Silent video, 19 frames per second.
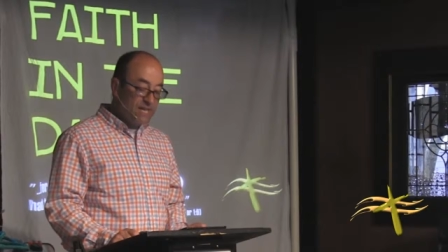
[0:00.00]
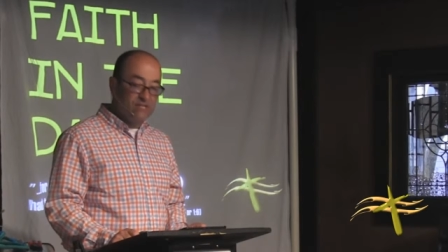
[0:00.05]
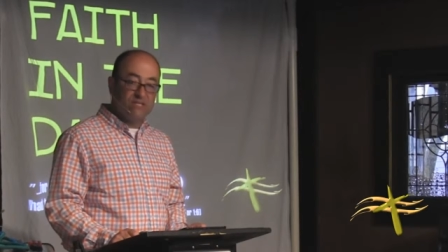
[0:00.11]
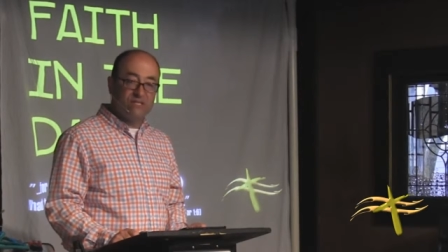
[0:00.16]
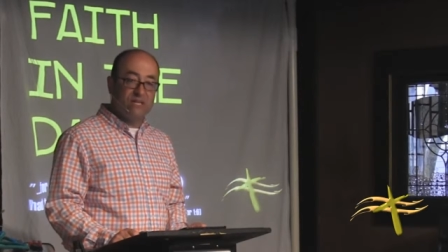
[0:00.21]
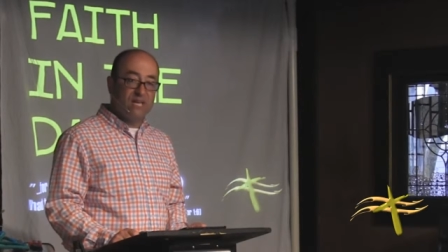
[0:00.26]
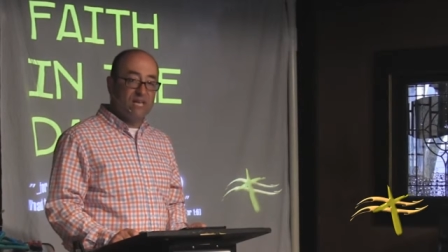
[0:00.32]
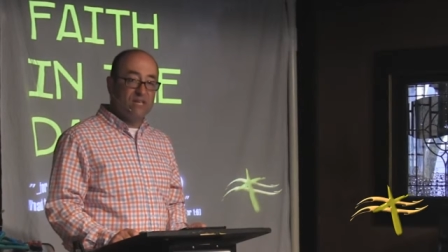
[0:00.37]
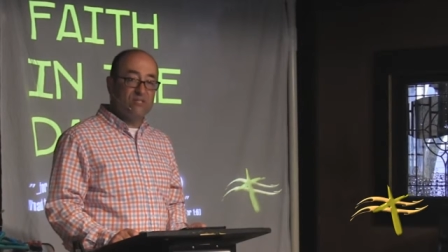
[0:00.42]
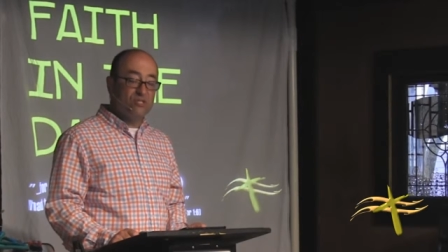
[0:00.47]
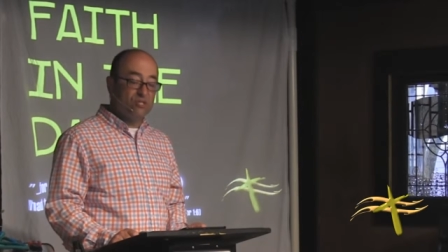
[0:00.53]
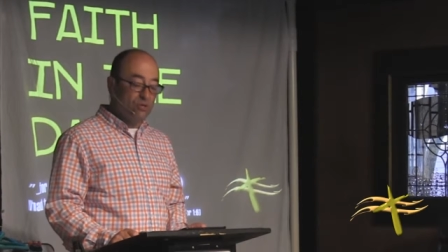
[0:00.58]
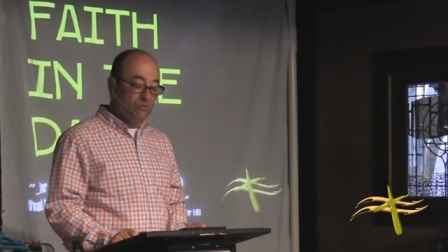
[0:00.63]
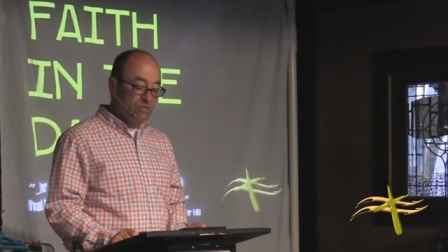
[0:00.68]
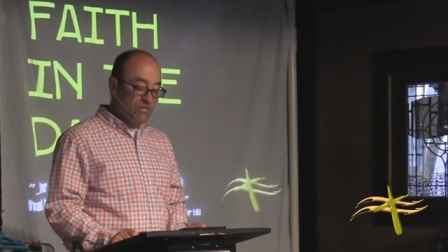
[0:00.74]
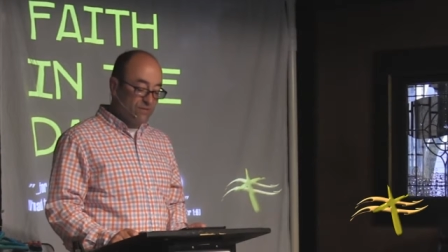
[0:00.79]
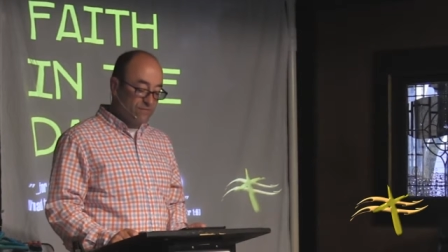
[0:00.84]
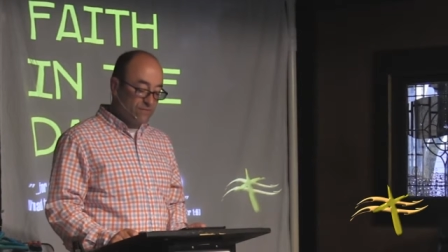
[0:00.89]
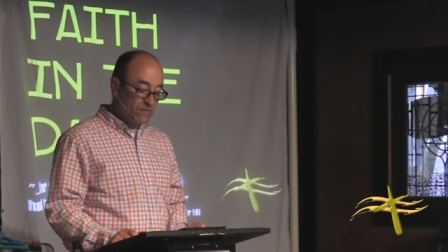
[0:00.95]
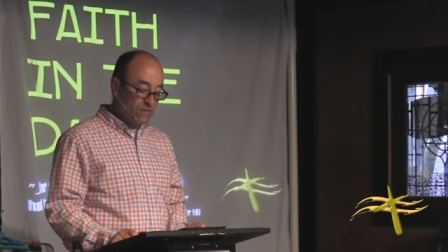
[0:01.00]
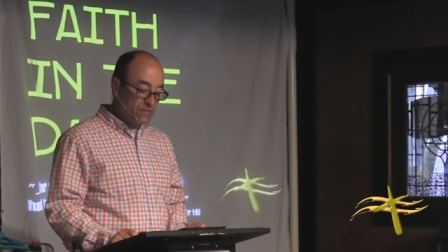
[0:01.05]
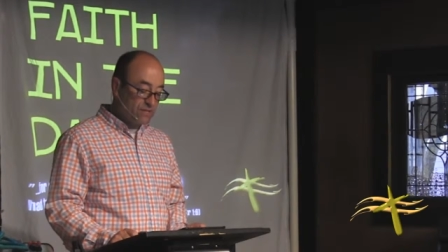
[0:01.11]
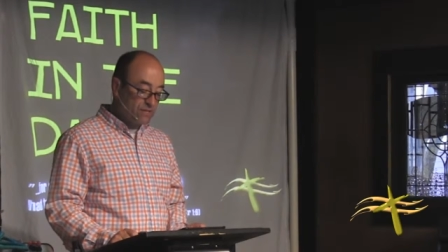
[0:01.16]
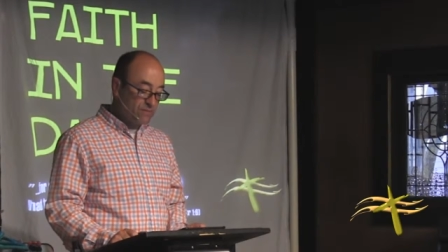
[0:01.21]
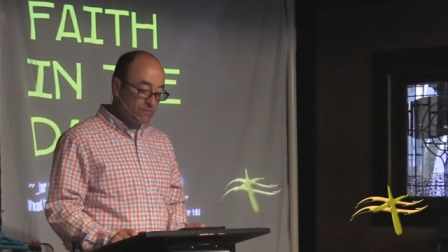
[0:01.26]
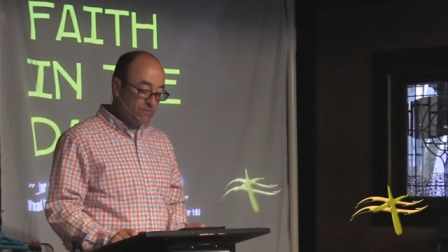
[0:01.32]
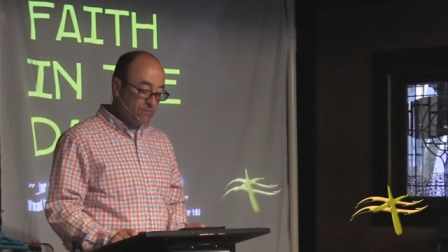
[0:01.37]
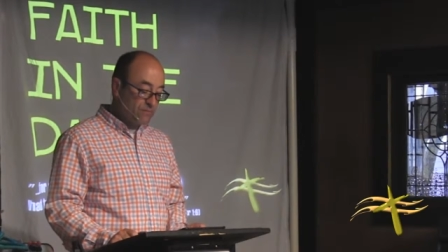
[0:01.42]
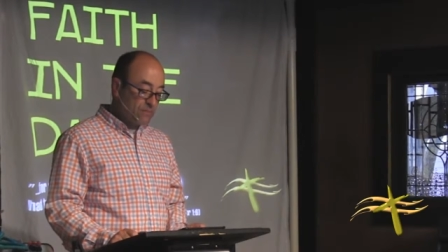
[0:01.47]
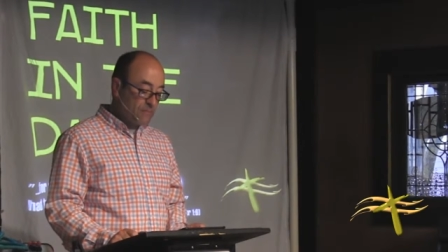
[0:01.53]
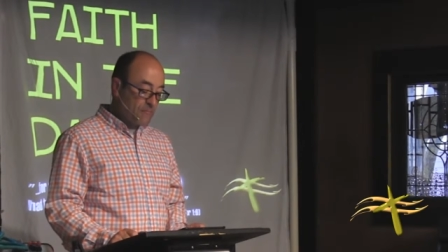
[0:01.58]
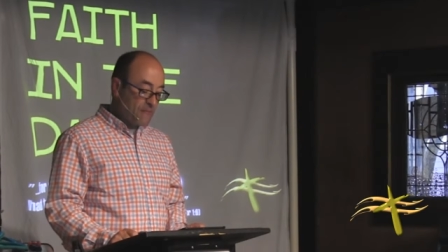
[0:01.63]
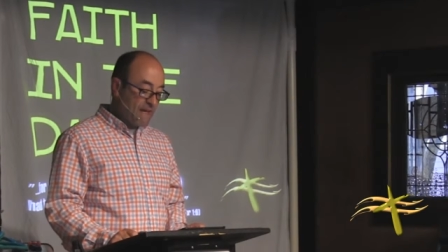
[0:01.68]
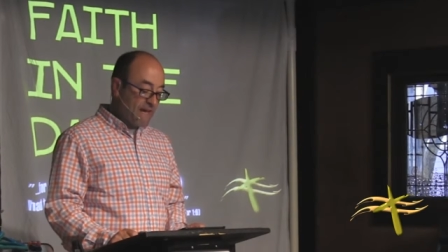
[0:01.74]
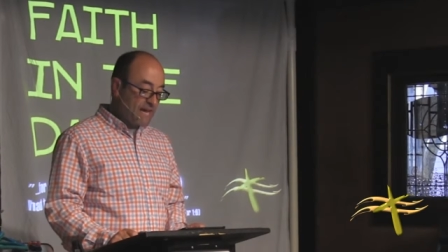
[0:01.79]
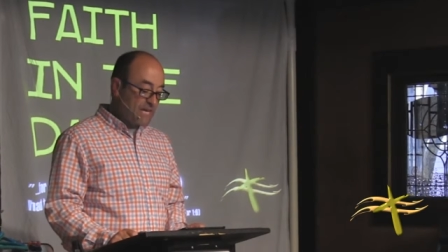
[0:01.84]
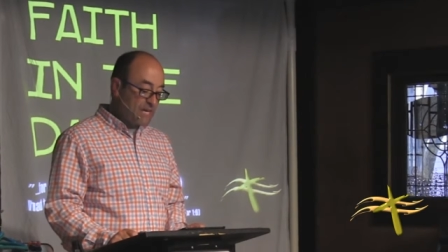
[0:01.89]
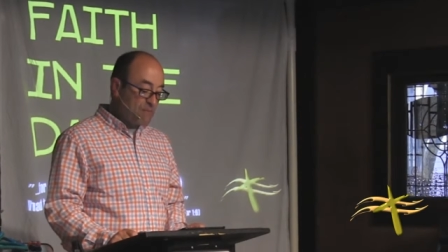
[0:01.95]
And today is no different.
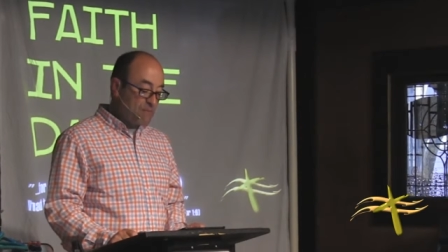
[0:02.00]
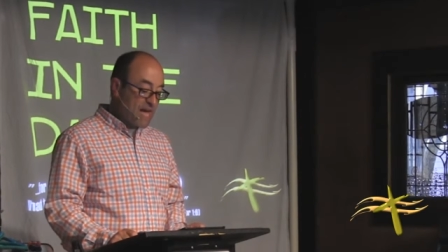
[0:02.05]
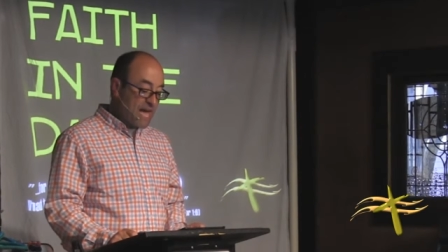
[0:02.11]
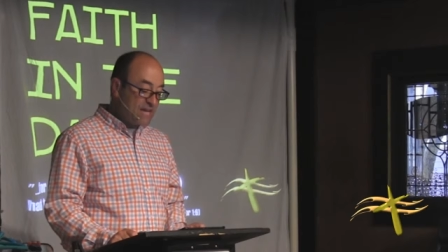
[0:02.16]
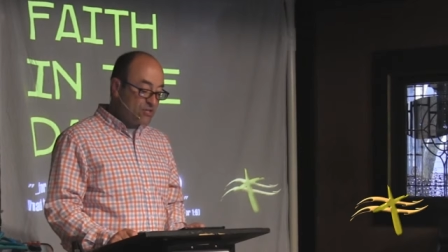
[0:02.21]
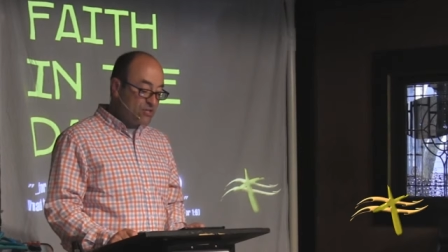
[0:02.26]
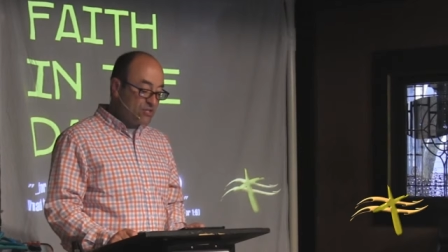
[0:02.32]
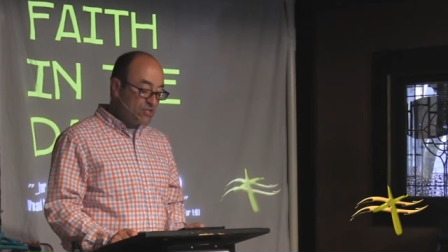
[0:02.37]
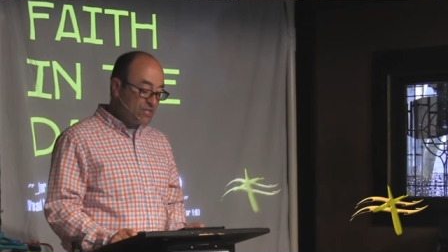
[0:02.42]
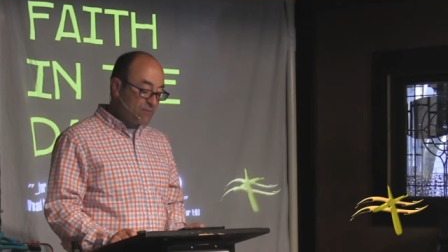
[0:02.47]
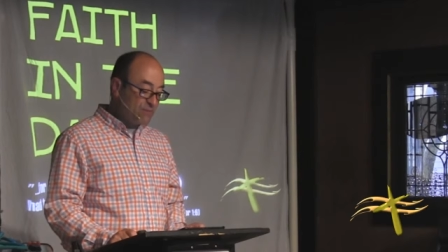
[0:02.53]
I can imagine